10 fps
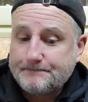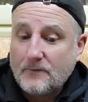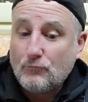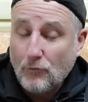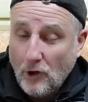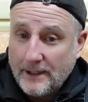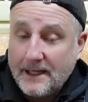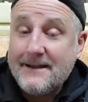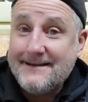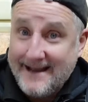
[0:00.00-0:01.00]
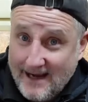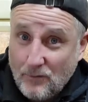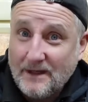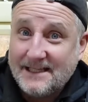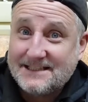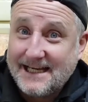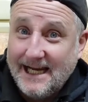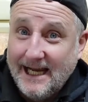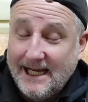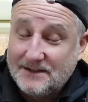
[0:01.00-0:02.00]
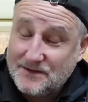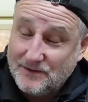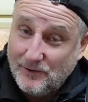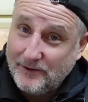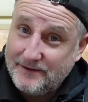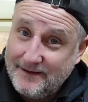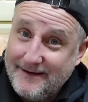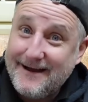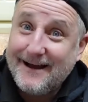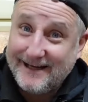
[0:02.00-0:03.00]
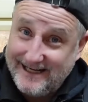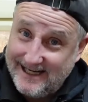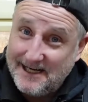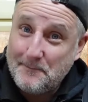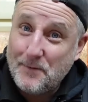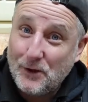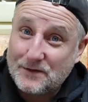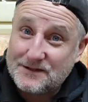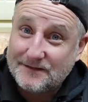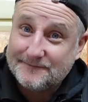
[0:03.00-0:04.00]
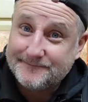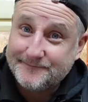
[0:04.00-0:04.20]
Right, now let's get outside and get unboxing.